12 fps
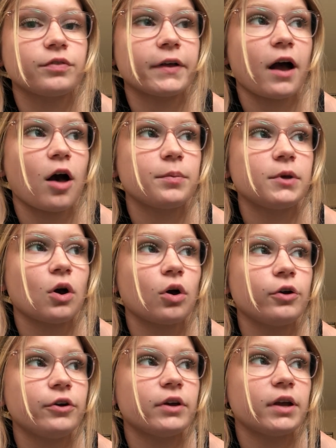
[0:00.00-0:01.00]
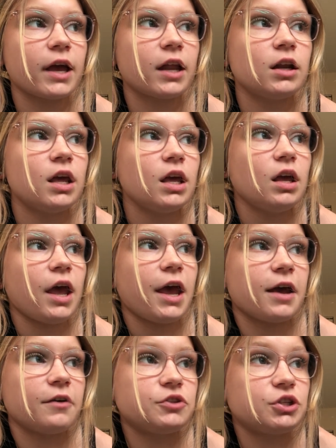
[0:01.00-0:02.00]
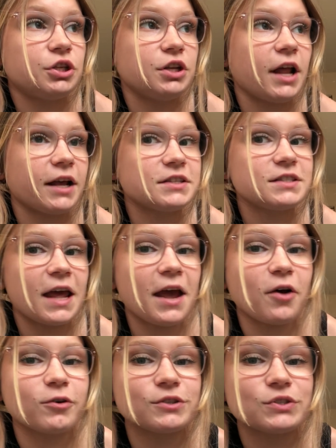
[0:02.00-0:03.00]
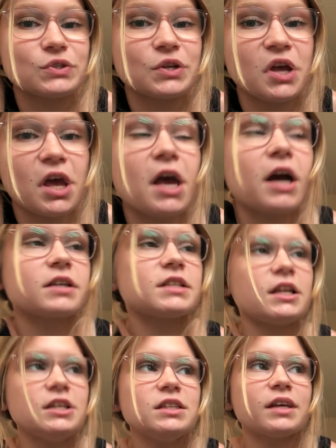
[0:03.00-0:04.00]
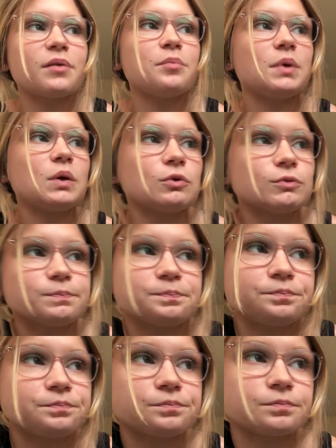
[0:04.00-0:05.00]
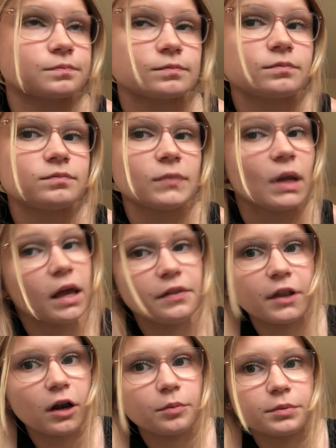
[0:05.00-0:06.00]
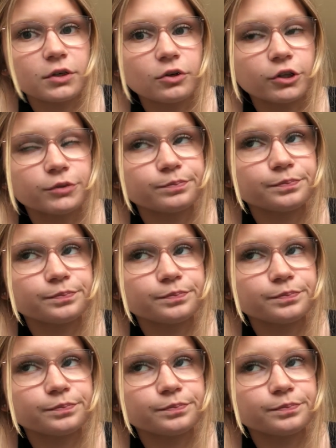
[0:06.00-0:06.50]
Like, I'll be hungry again after the next house, because I need, like, a meal, and then I'll be good,